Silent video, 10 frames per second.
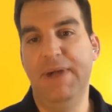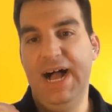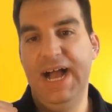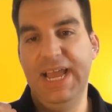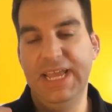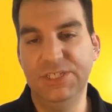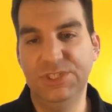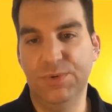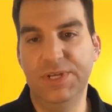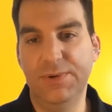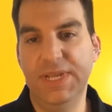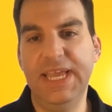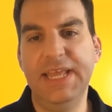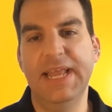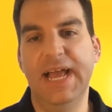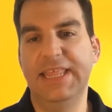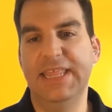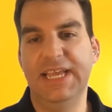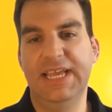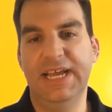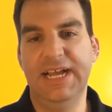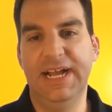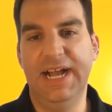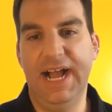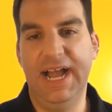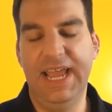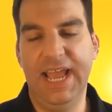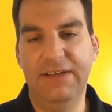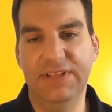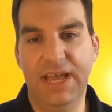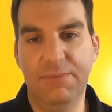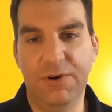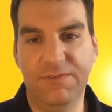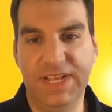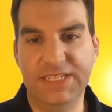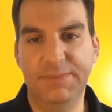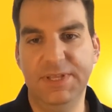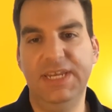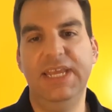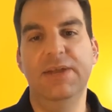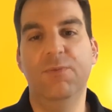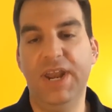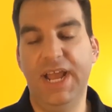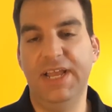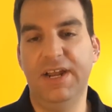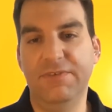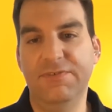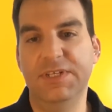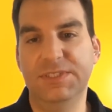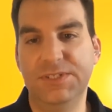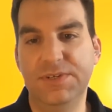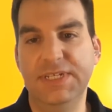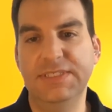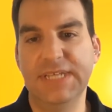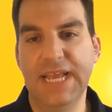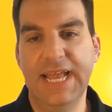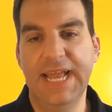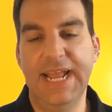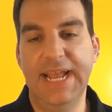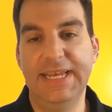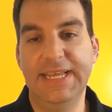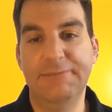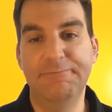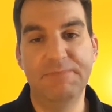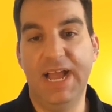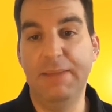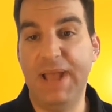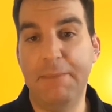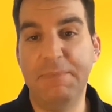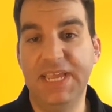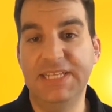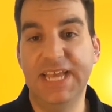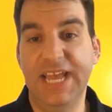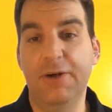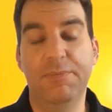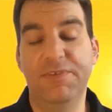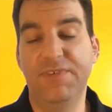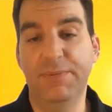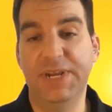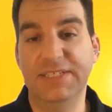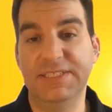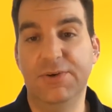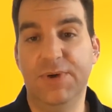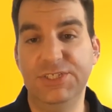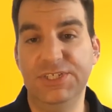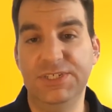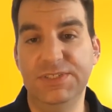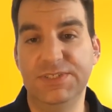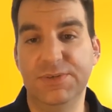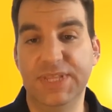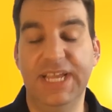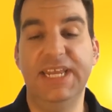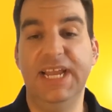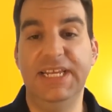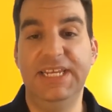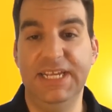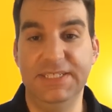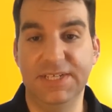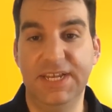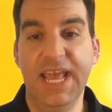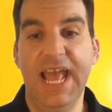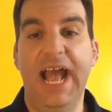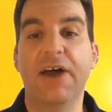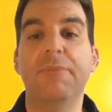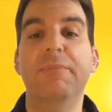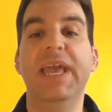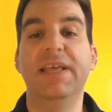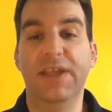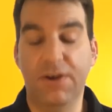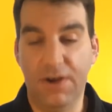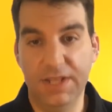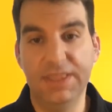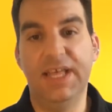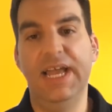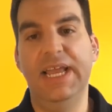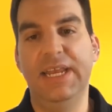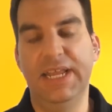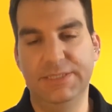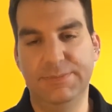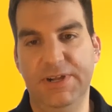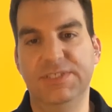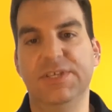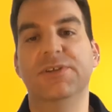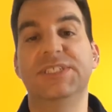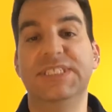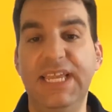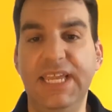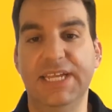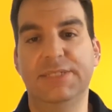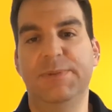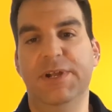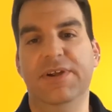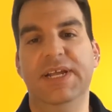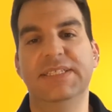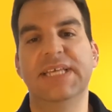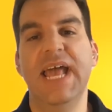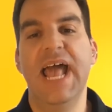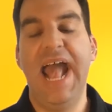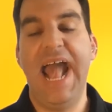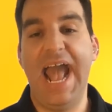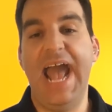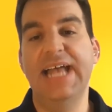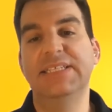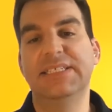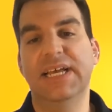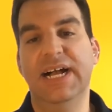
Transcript: I enjoy doing it. I think I have a lot more flexibility in what I can offer the students. And I'm happy to help if anybody has any questions or would like any ideas on how to make their online experience or their sync experience as